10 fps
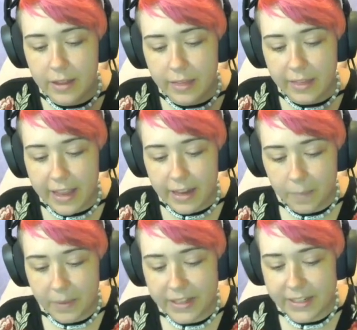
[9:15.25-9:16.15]
Then
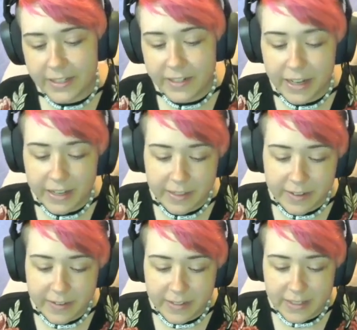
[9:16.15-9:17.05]
put the string
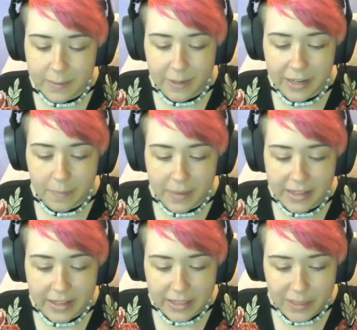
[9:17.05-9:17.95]
through this red bead
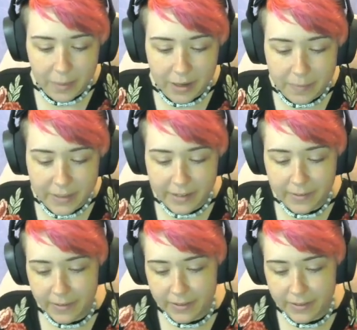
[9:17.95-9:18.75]
that's popped out.